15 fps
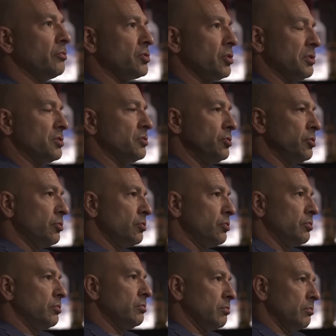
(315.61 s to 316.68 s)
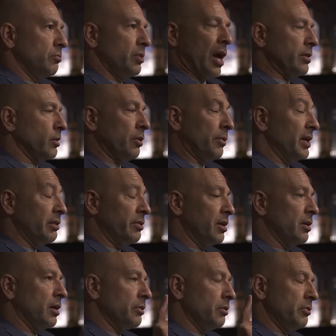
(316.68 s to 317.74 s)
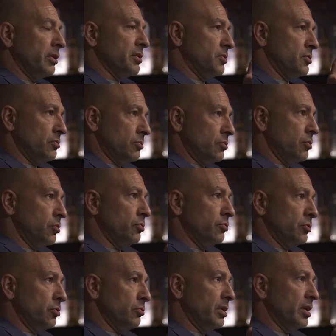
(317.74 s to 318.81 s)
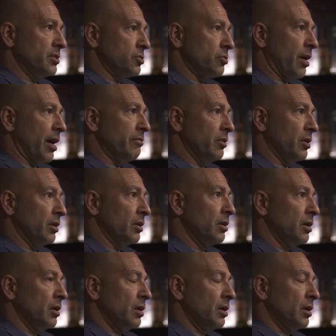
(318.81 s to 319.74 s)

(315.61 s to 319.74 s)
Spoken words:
So it's two, I don't know anything other than it's two kids driving,